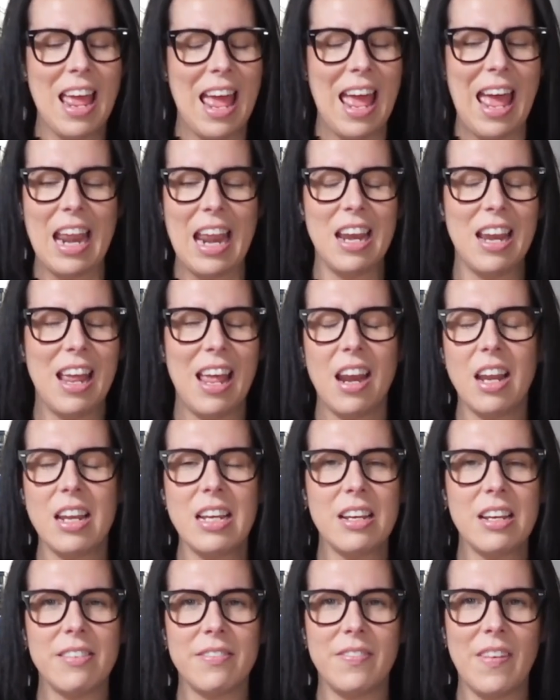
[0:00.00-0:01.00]
And I
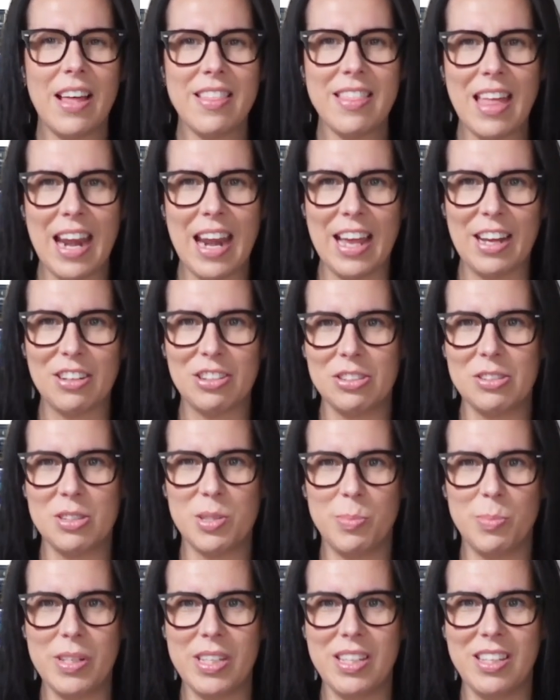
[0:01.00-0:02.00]
didn't find that actually
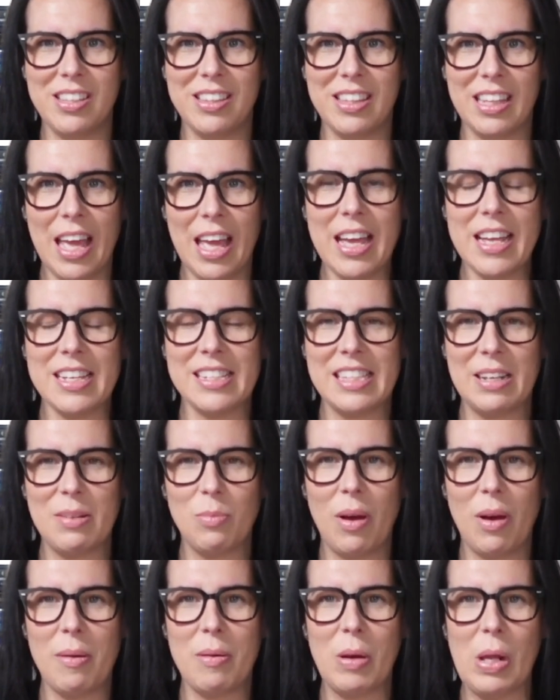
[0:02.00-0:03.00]
to be the case. And
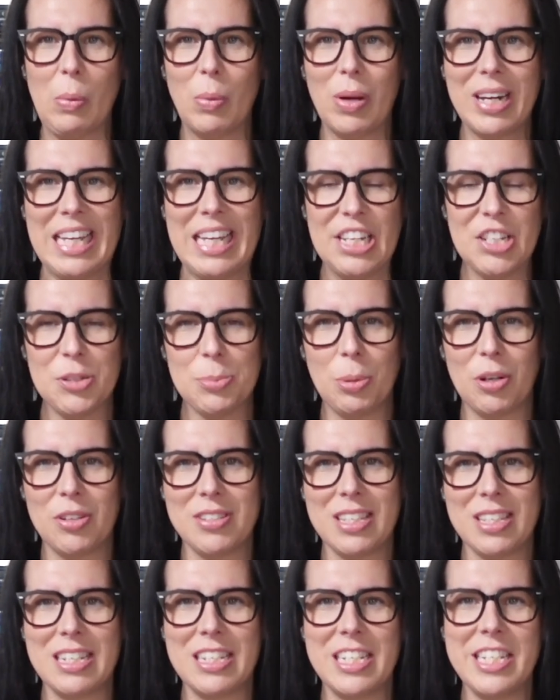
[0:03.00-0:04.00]
what each
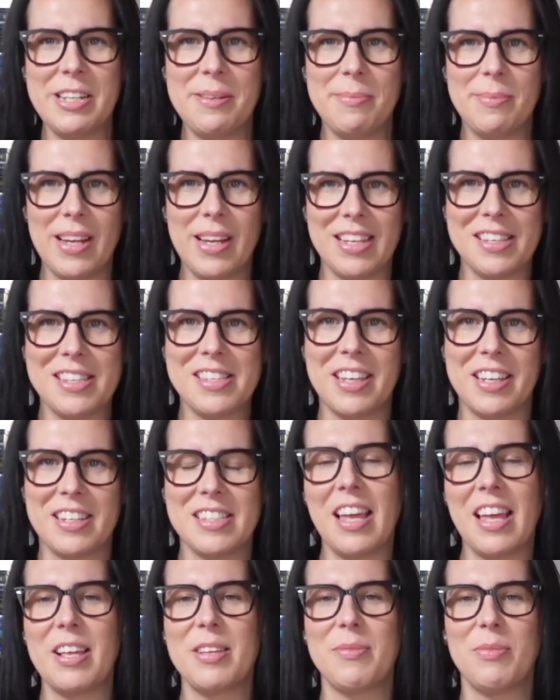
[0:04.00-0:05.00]
person deemed as
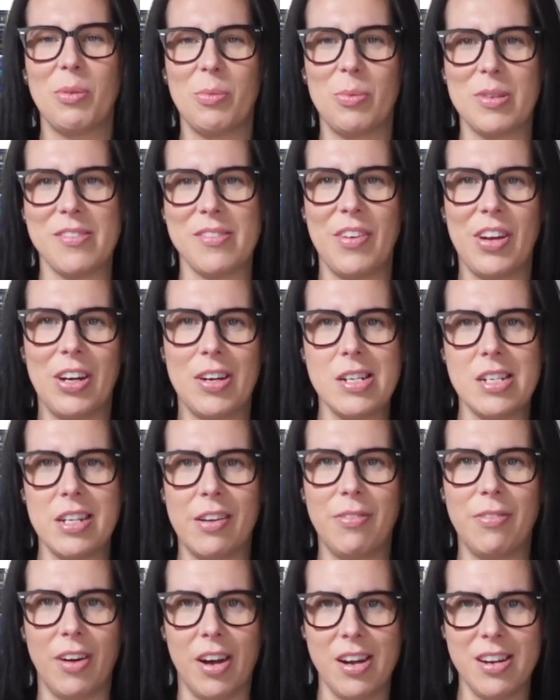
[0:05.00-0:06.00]
successful was very
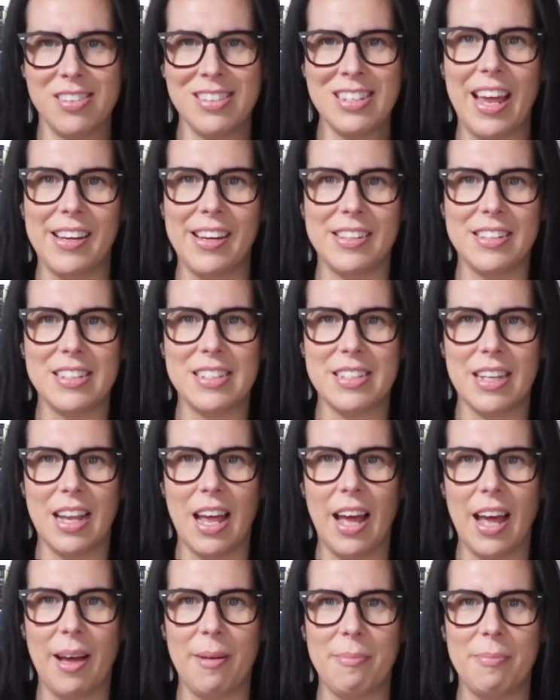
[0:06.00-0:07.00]
different. And,
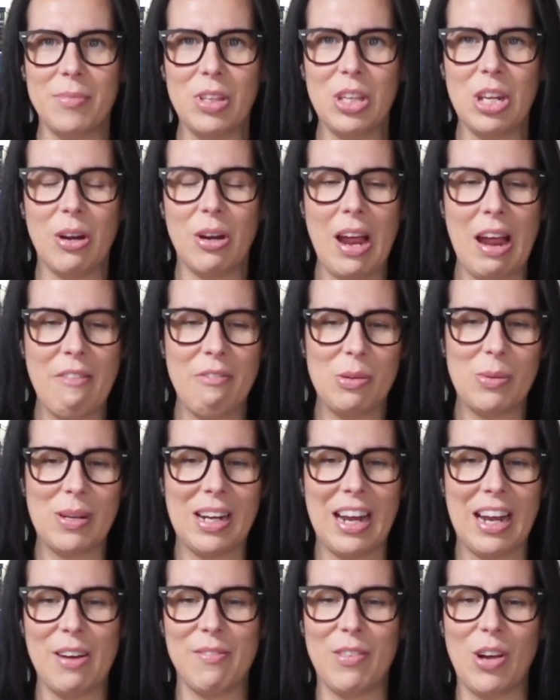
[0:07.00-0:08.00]
everyone
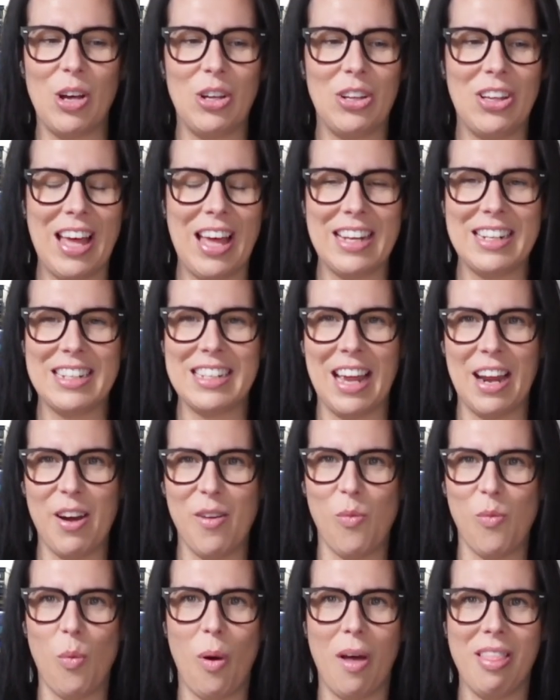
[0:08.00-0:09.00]
kind of all had kind
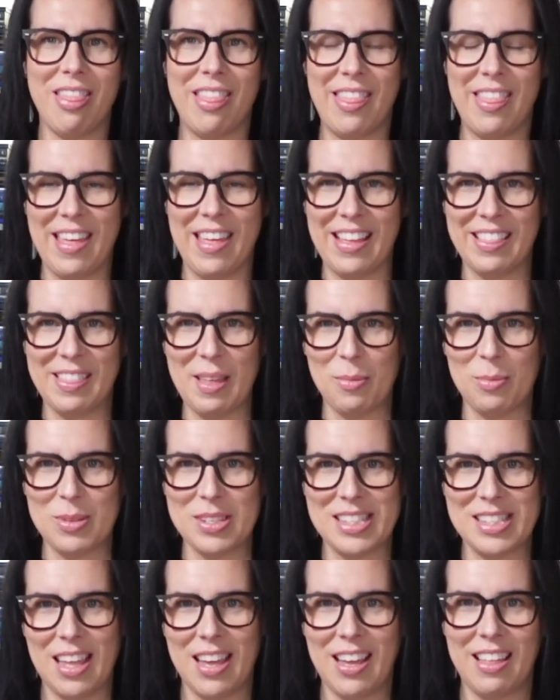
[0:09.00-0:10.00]
of one thing that
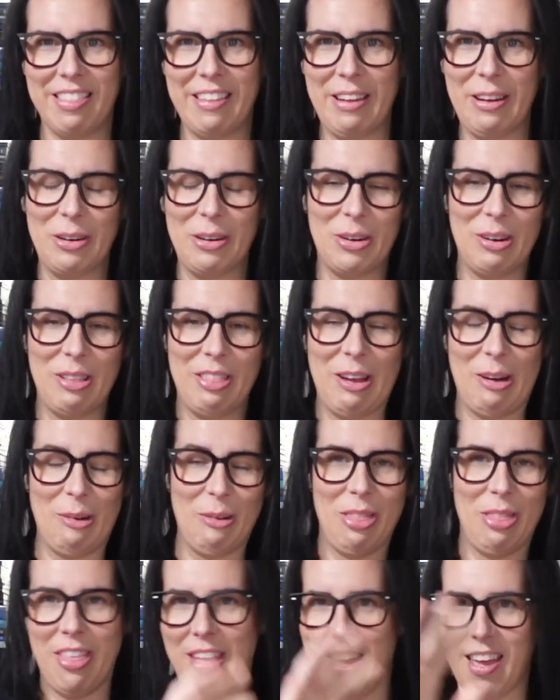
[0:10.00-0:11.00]
was like their
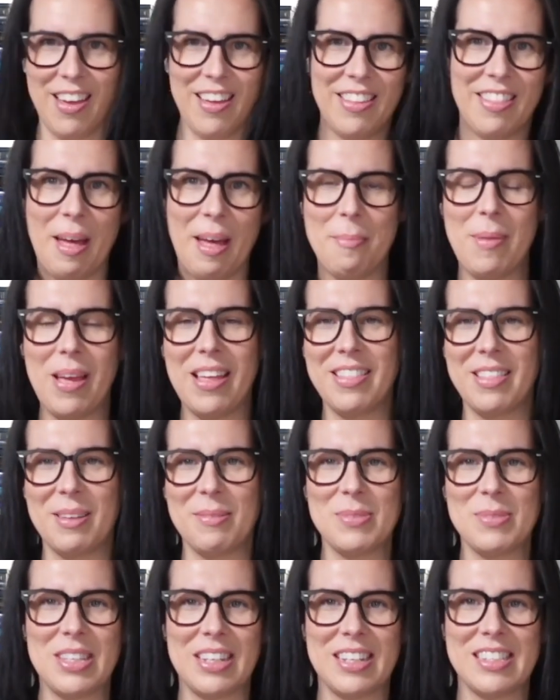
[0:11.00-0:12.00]
thing that made them
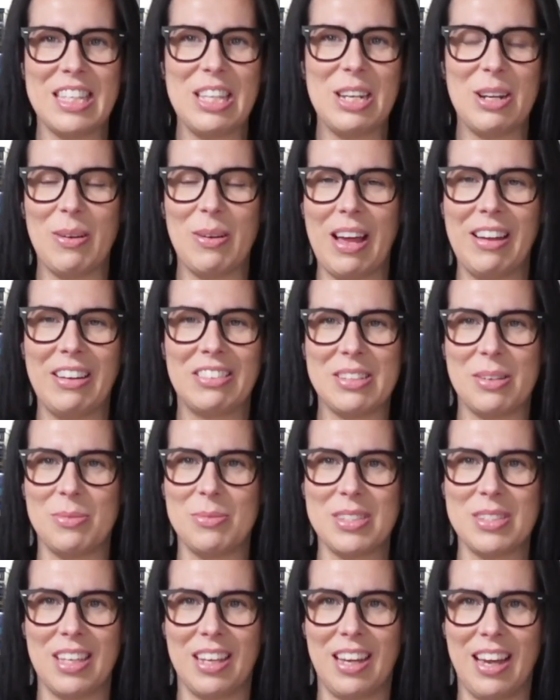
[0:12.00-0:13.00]

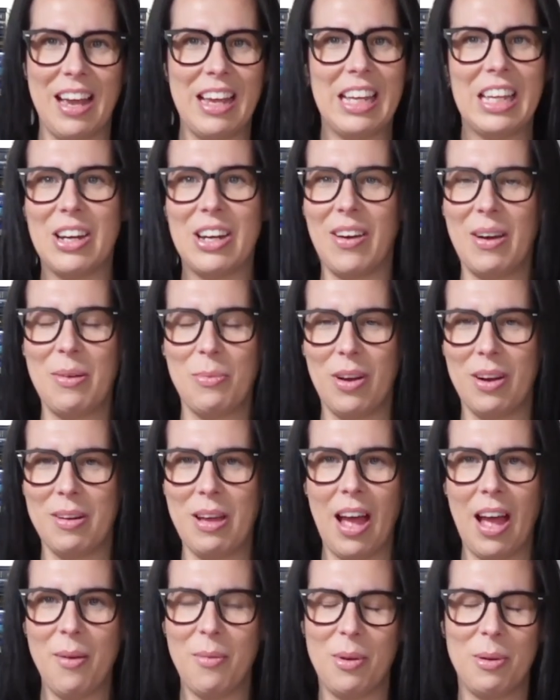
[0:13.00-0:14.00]
someone's like, I want
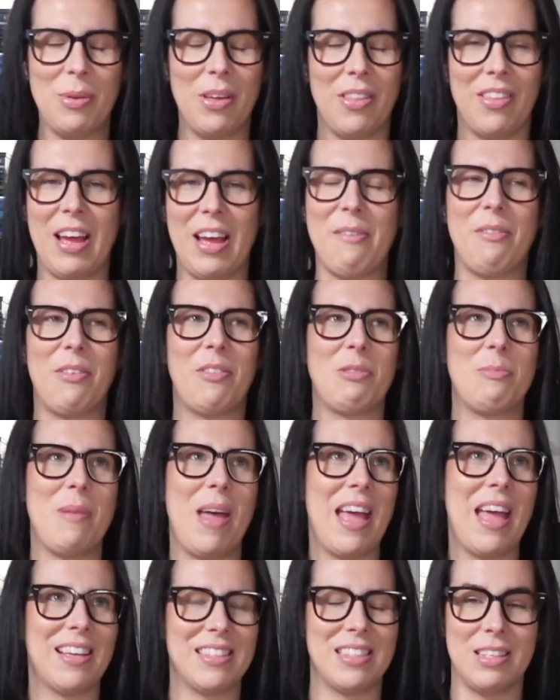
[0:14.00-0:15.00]
to be on the cover of a
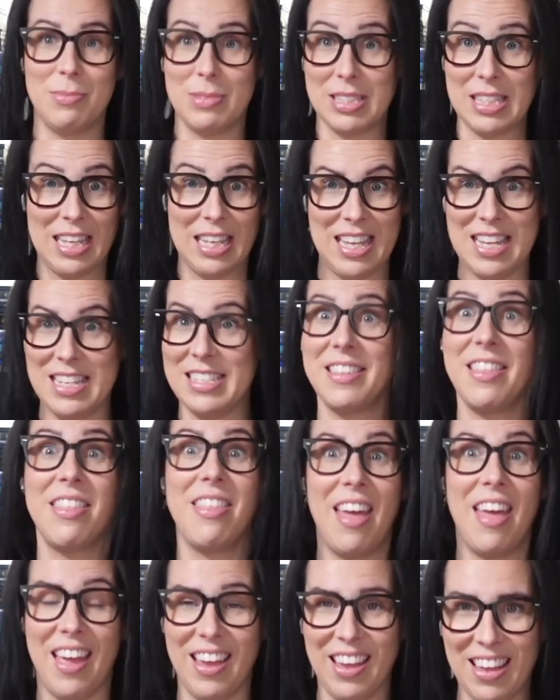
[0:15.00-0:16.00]
magazine was like his
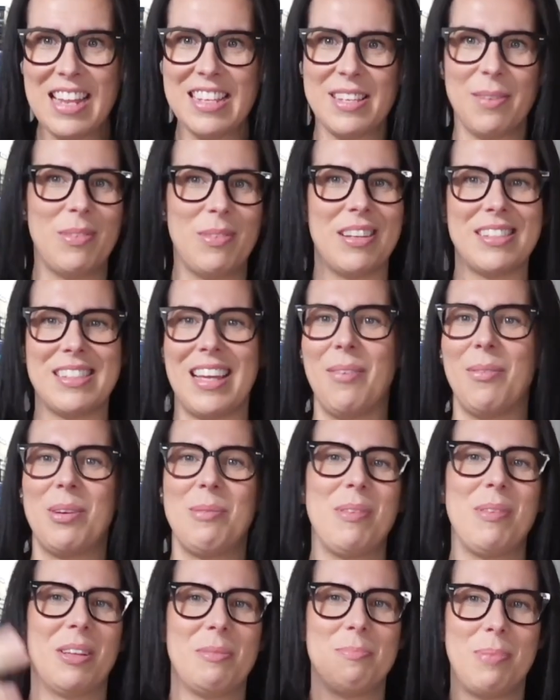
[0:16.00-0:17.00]
thing. Someone else, I want to be
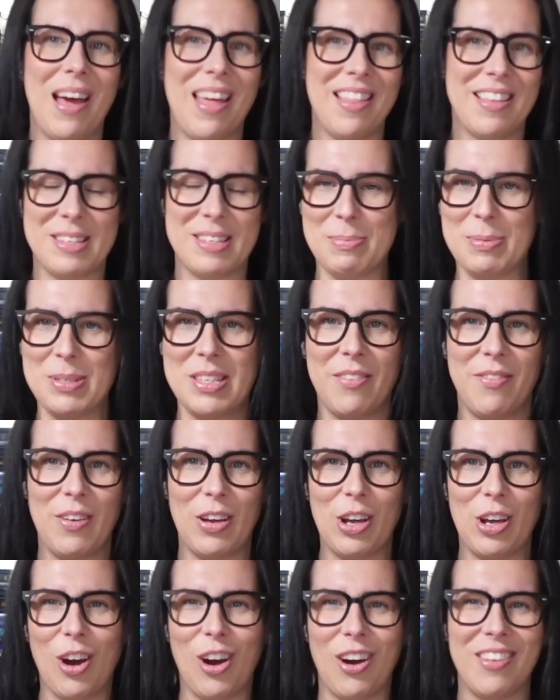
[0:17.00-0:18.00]
able to buy this specific
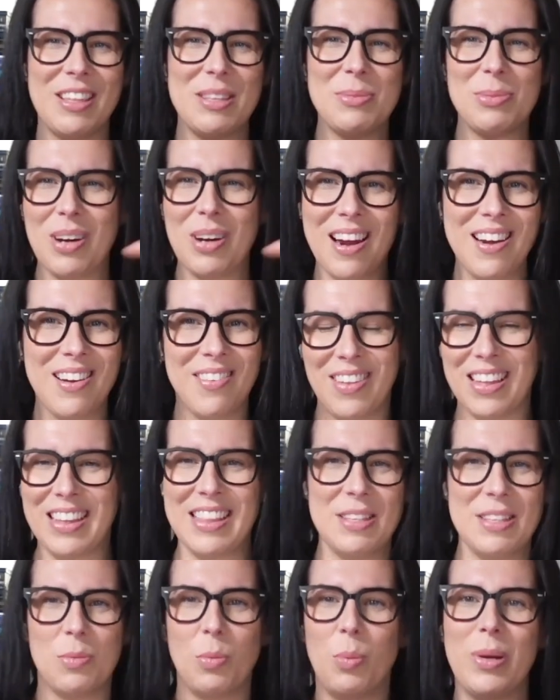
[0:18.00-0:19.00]
car. These were kind of like
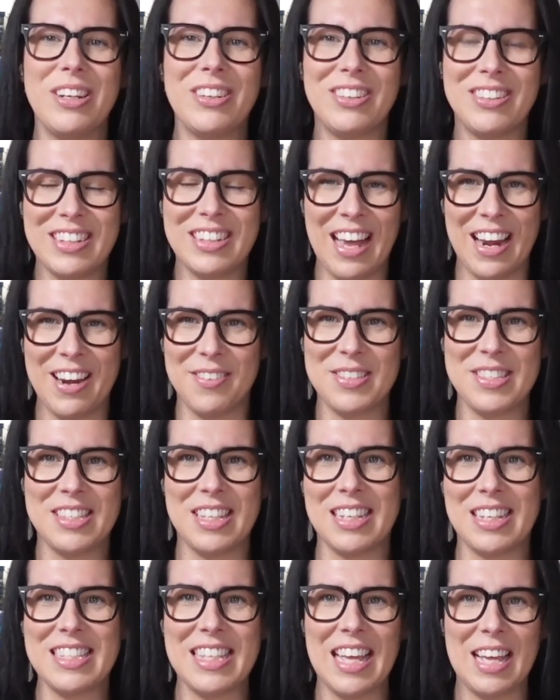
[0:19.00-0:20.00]
these weird kind of
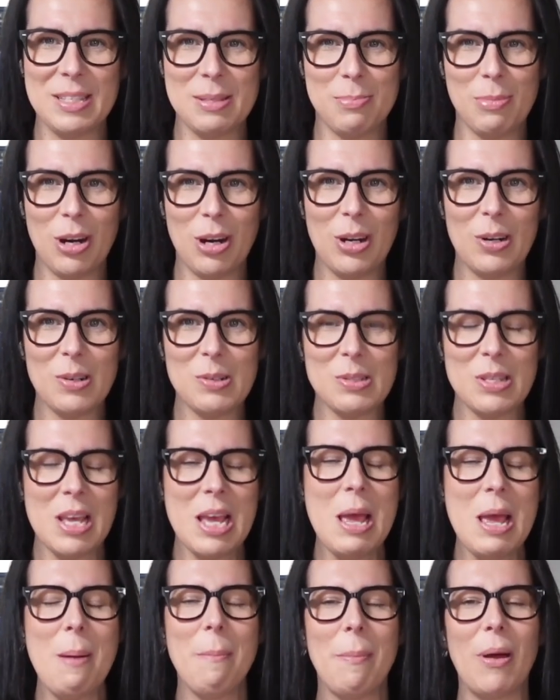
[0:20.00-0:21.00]
success markers,
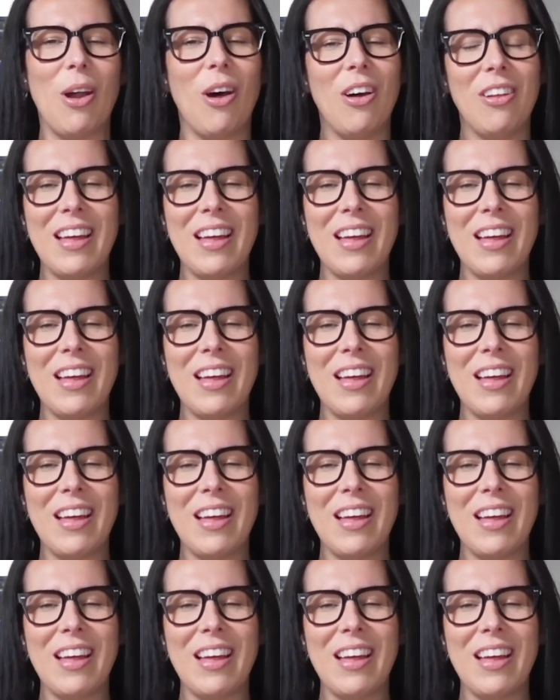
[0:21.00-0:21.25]
but all